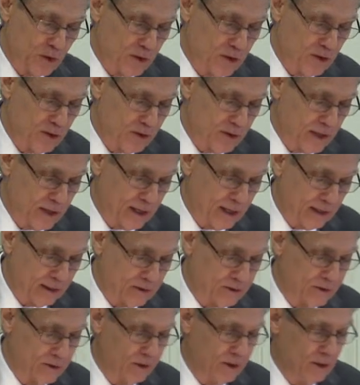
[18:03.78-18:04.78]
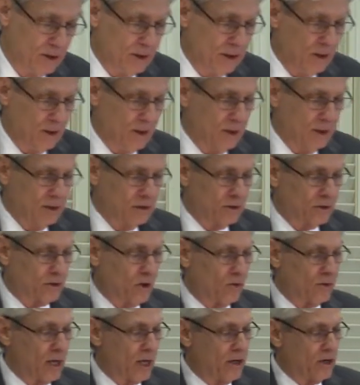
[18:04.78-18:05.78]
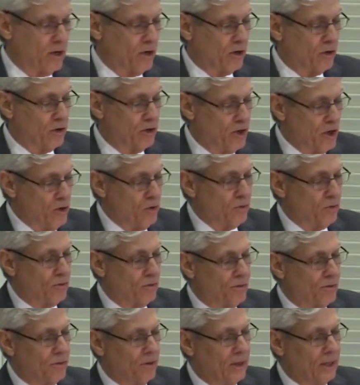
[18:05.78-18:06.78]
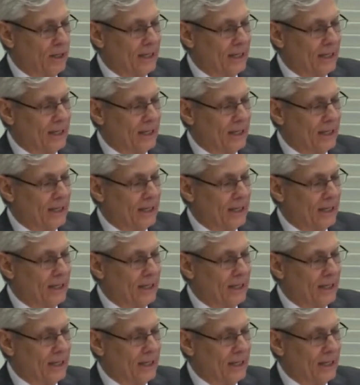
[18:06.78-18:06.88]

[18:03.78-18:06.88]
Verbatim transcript: with good things, so that your youth